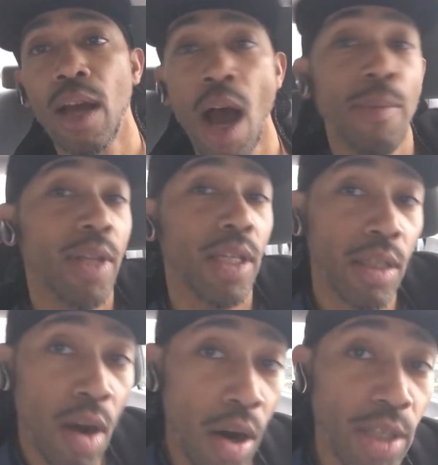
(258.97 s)
I'm gonna let the
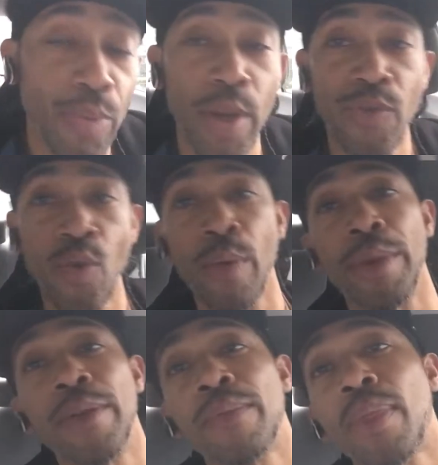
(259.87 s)
car speak for
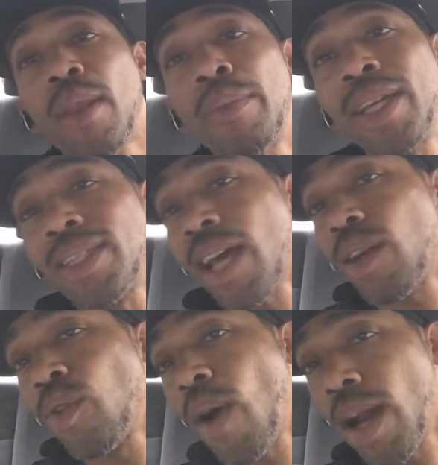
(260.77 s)
me, because I
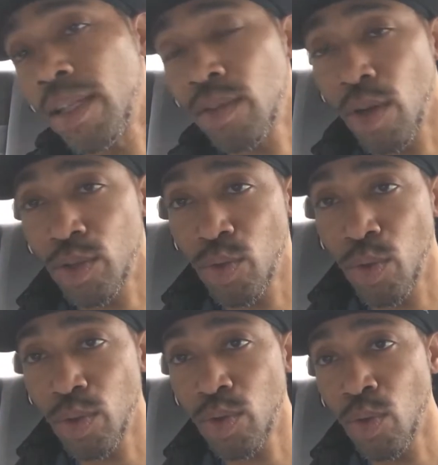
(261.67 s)
don't know how to talk
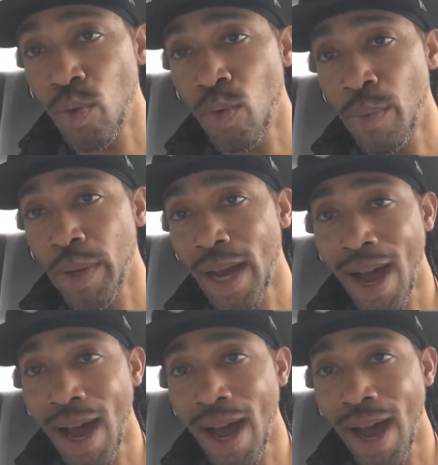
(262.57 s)
to a woman.